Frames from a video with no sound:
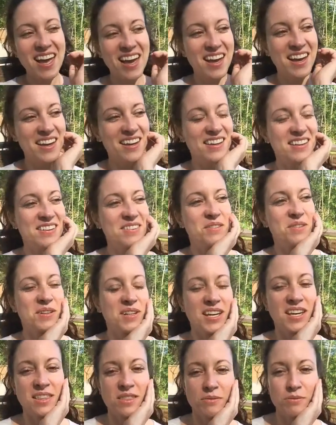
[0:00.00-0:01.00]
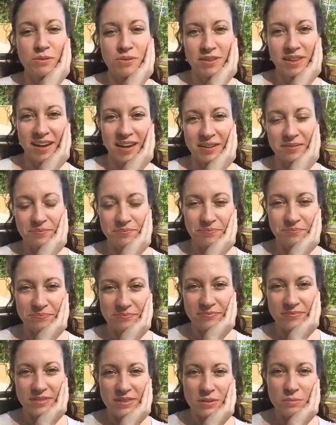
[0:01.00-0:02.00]
and I'll get through that.
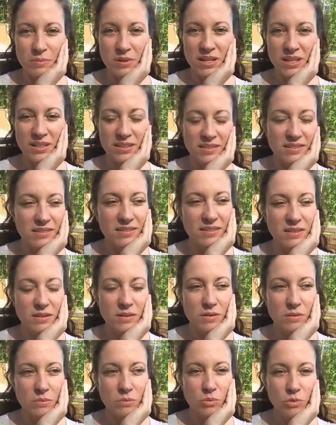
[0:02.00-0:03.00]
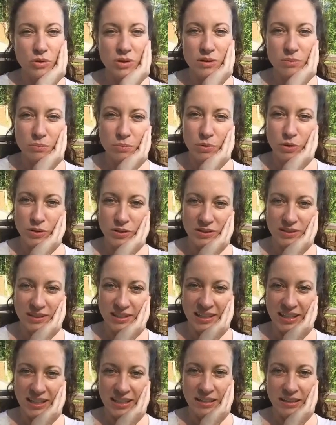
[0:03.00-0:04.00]
But more
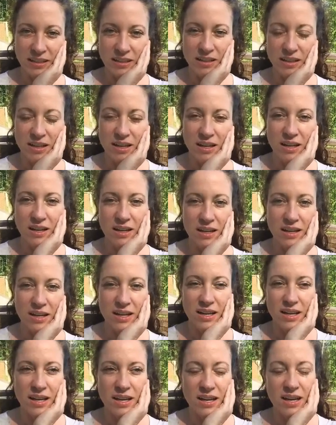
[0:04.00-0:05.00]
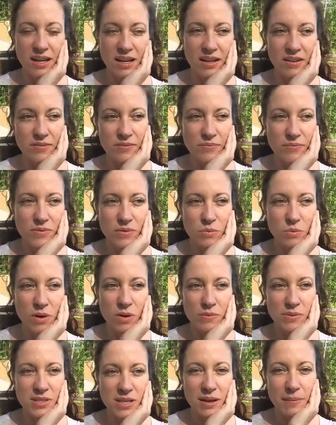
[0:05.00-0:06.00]
importantly,
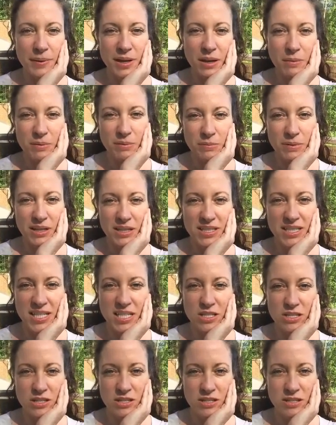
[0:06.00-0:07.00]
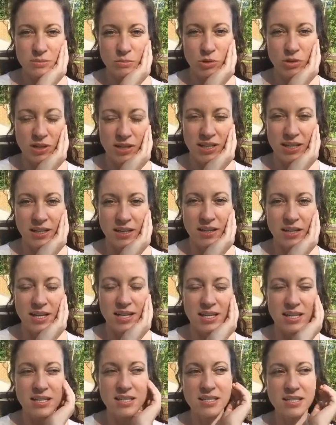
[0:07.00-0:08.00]
what was coming up in meditation this morning
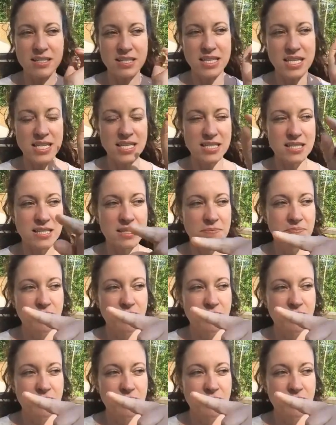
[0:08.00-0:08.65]
is this